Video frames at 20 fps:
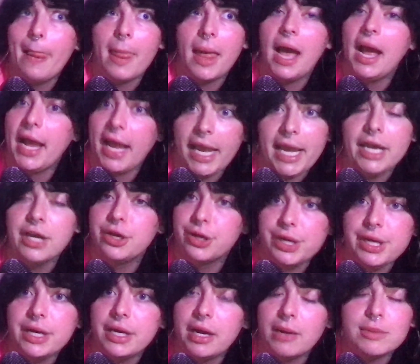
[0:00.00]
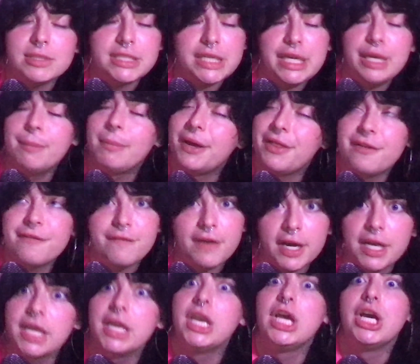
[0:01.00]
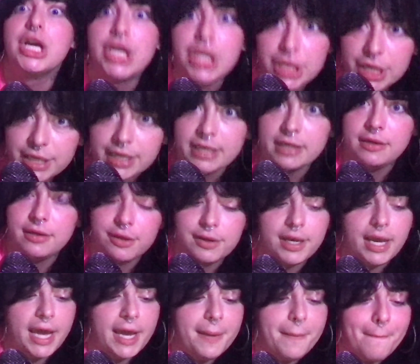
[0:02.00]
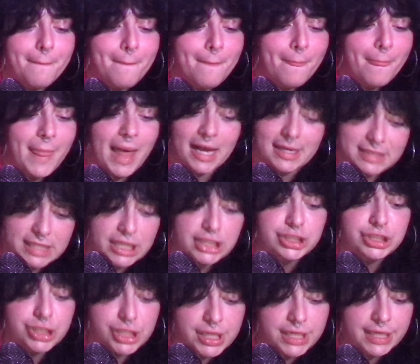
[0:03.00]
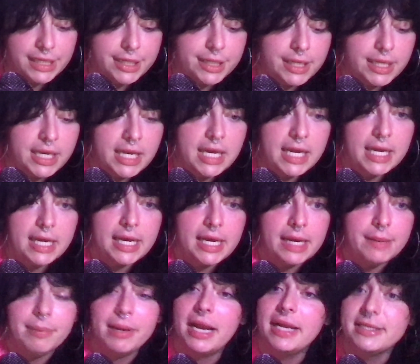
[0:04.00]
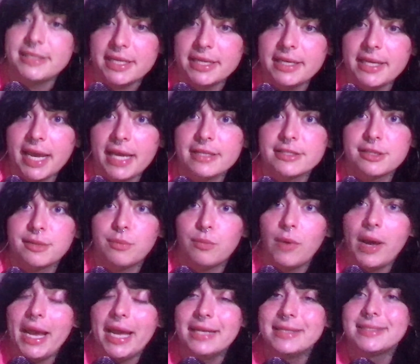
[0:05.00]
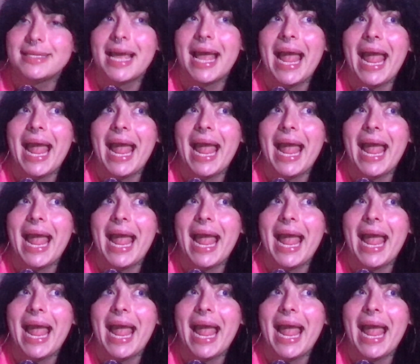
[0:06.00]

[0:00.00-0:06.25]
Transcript: I ate good. I was eating motherfucking good, okay? As I should but I did gain some weight.